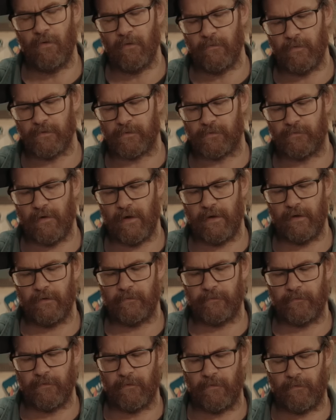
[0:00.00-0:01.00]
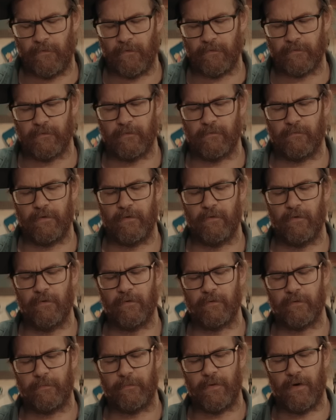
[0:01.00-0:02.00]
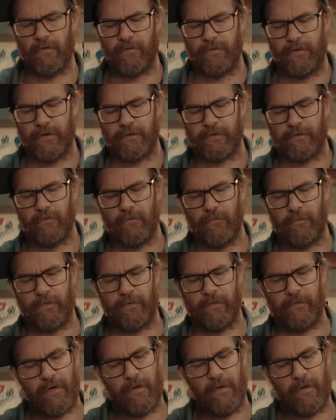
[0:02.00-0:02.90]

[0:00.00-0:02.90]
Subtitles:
Almost ran at full throttle with all the power jets open.